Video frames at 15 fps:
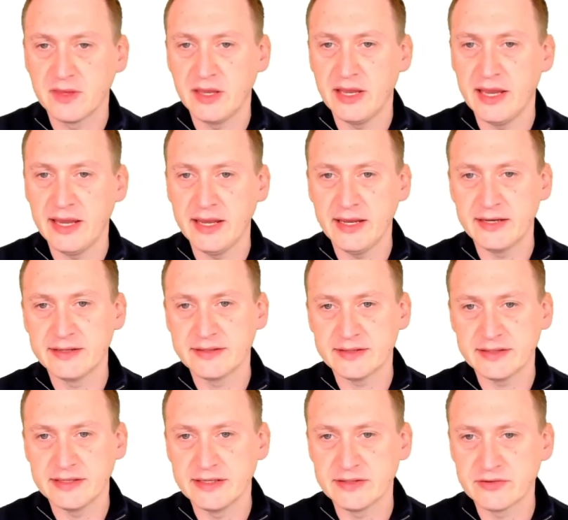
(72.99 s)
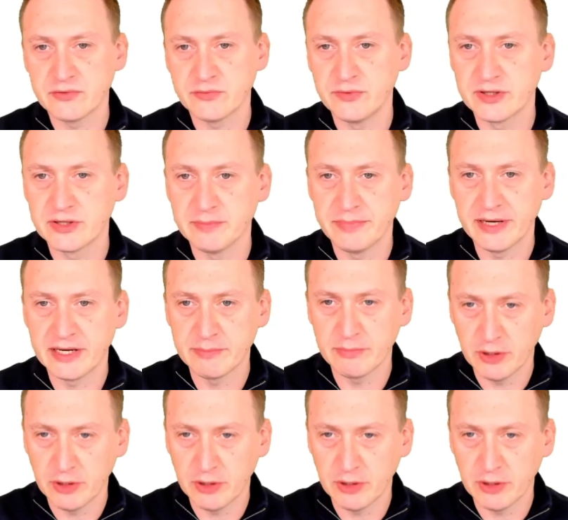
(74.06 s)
and S3 compatible